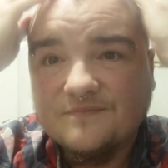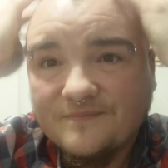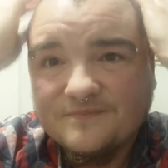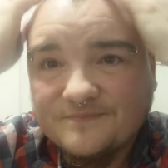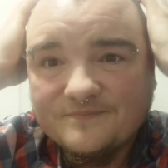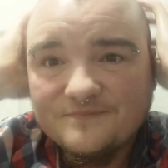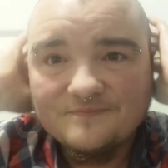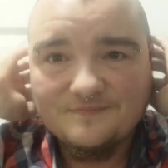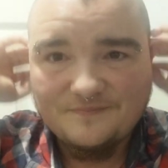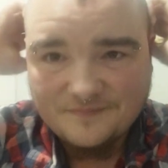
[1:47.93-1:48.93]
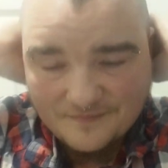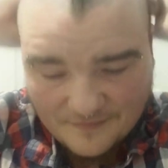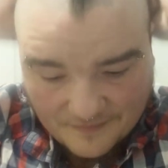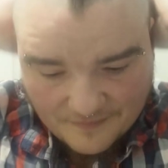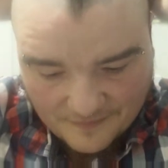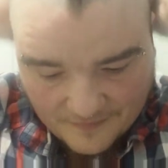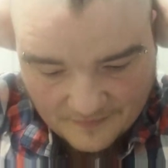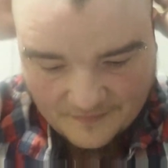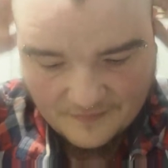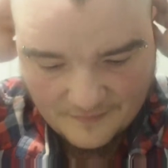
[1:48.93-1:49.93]

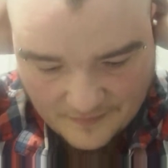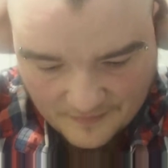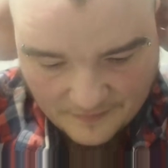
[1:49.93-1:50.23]
Nothing is said.